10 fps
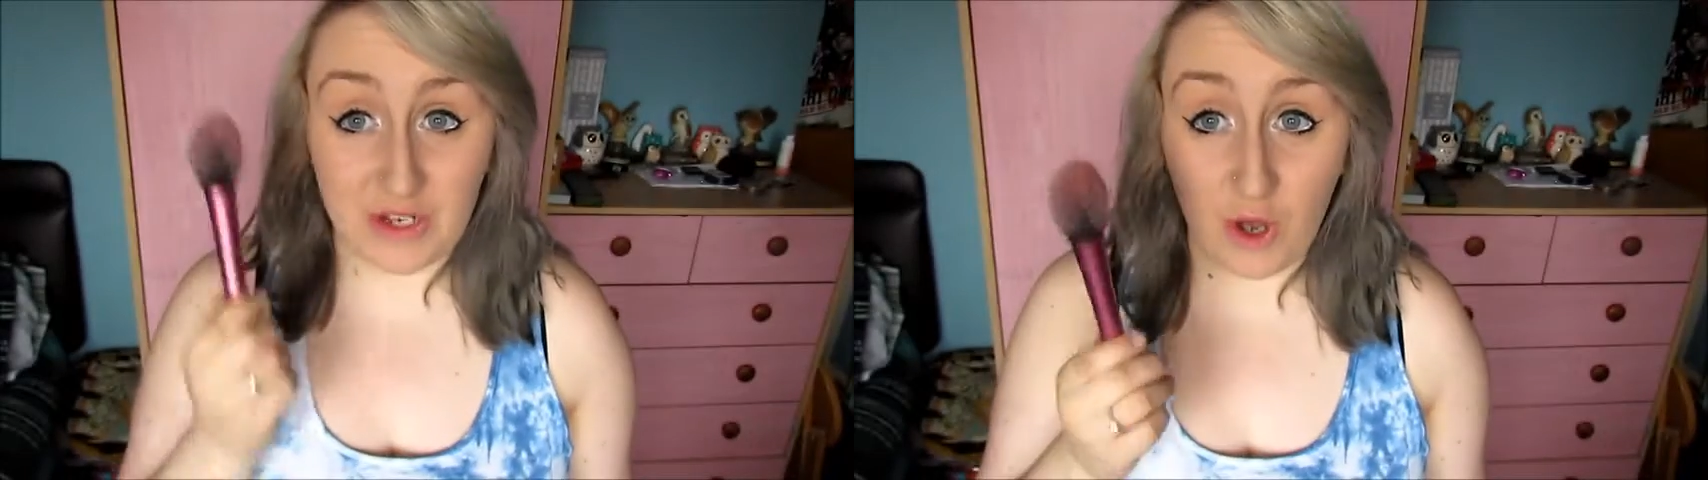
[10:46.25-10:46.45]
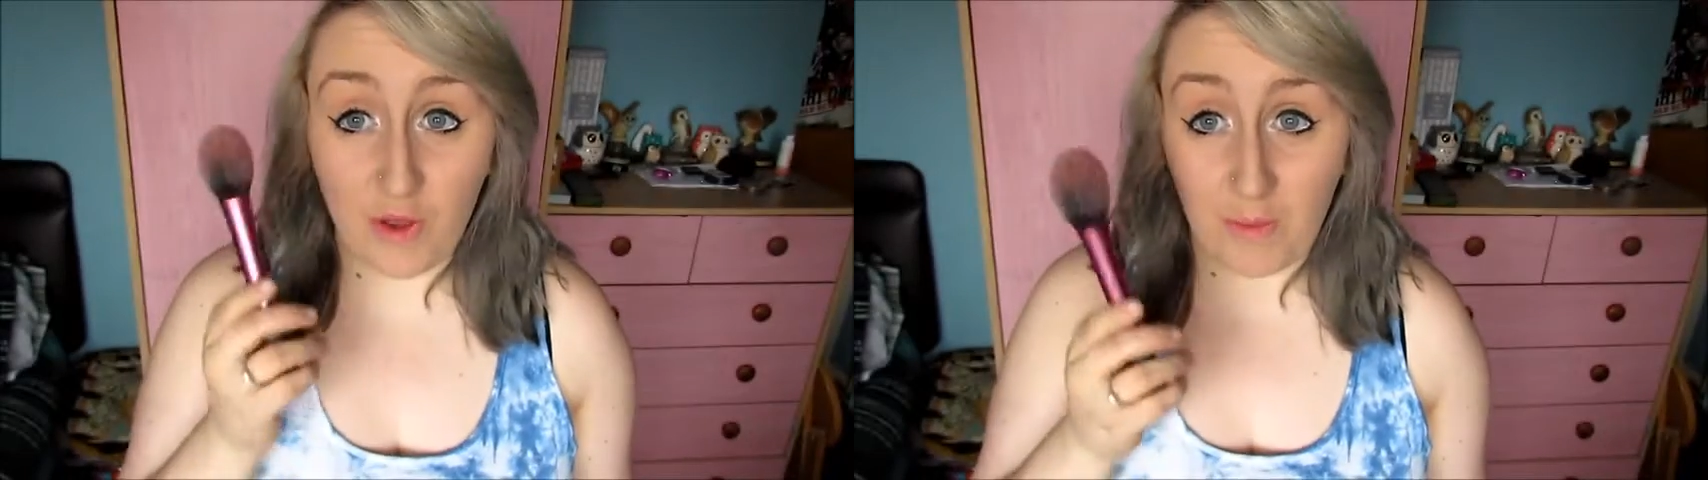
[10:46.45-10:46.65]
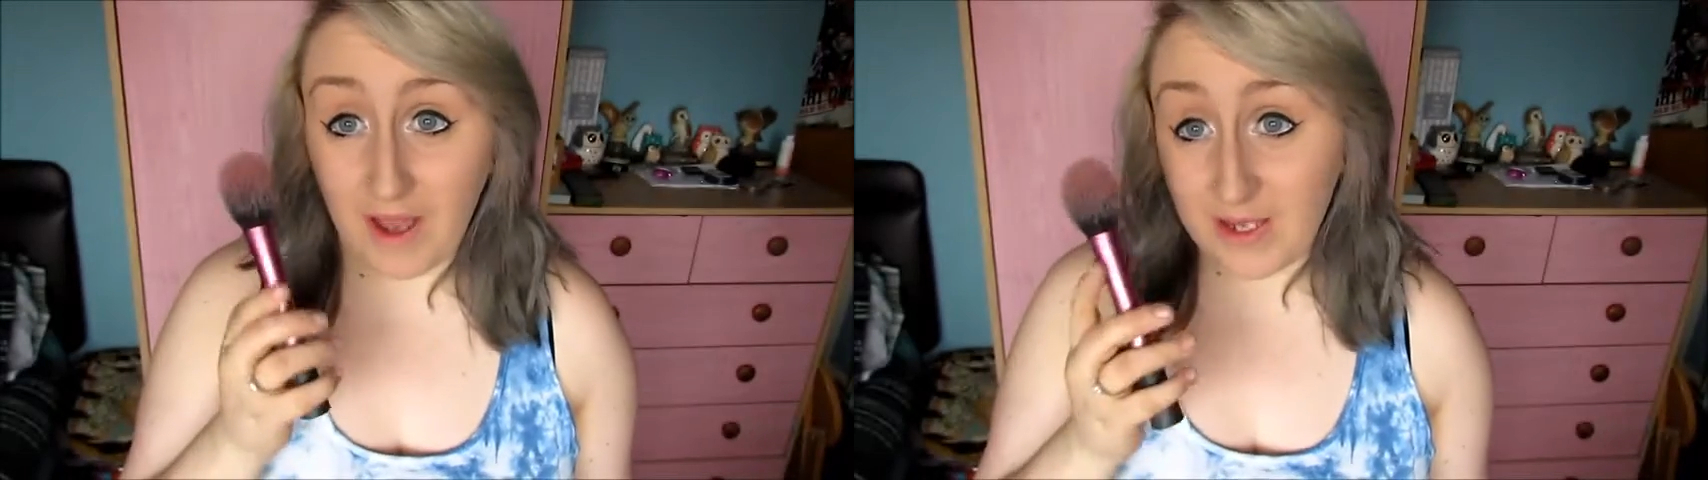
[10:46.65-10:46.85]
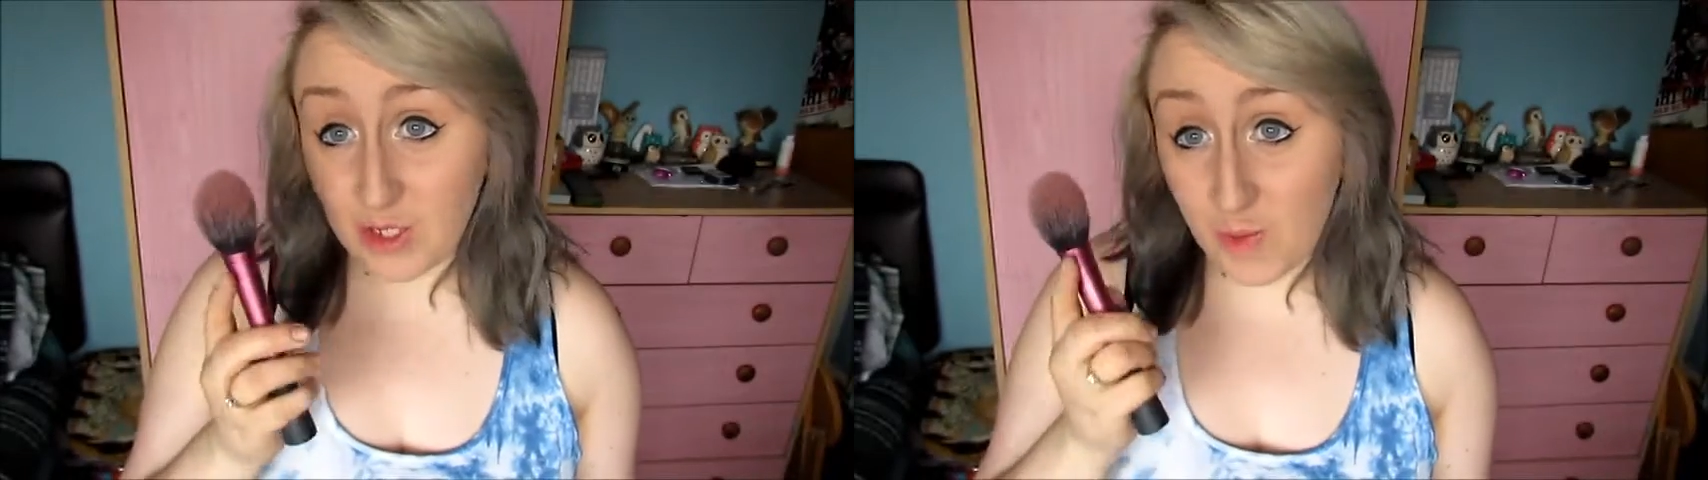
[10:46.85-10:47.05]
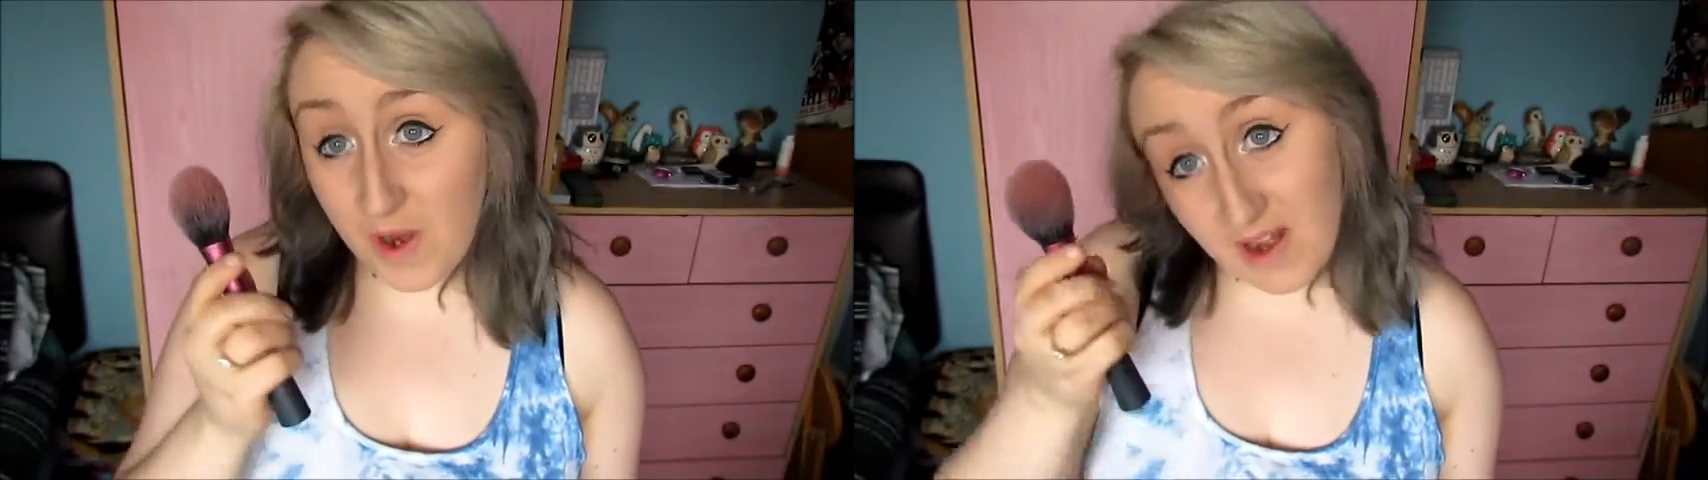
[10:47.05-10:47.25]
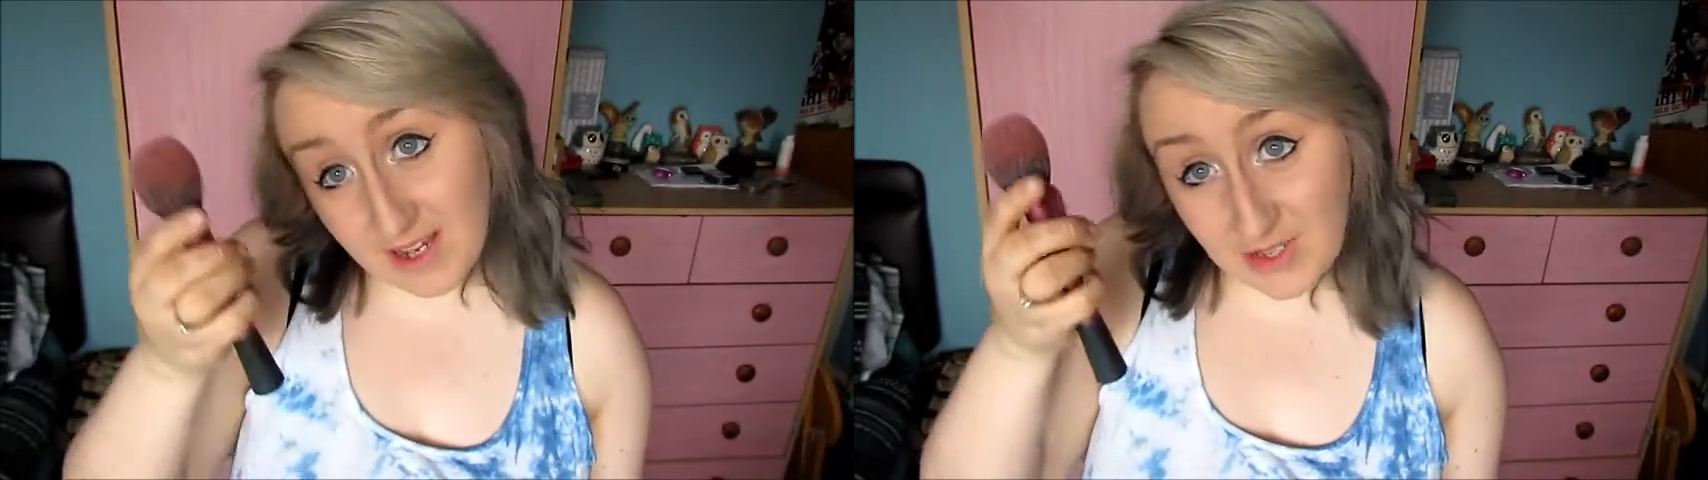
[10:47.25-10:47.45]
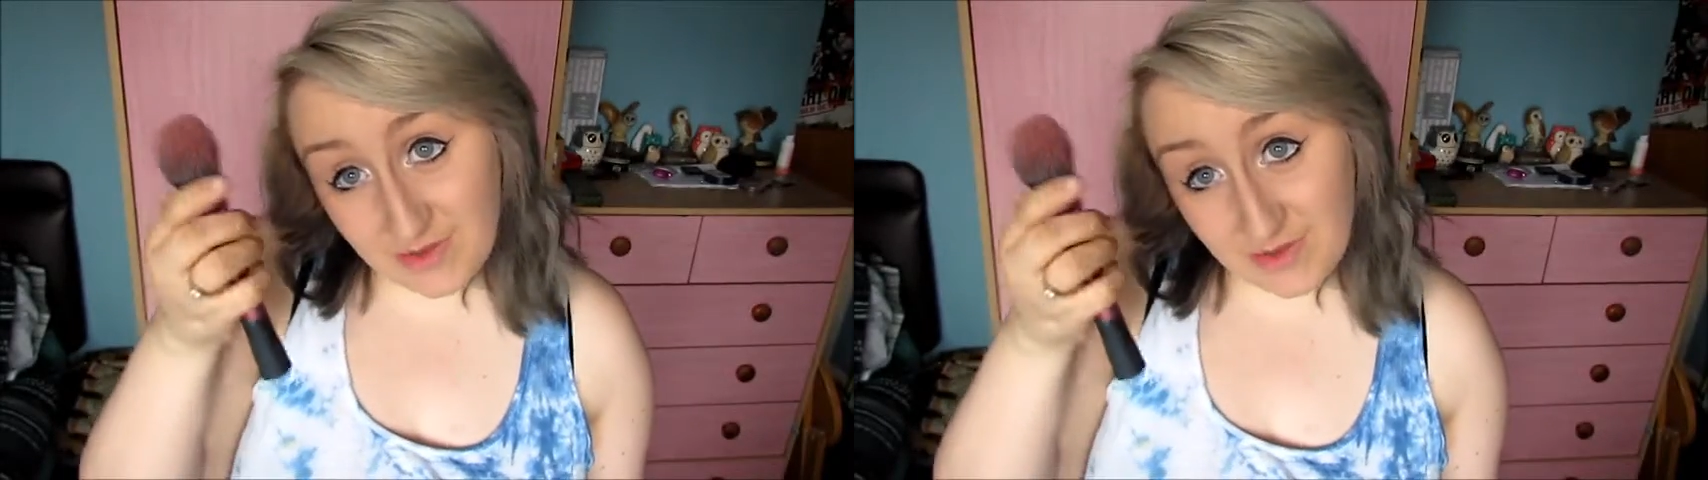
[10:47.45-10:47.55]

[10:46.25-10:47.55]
not my super nice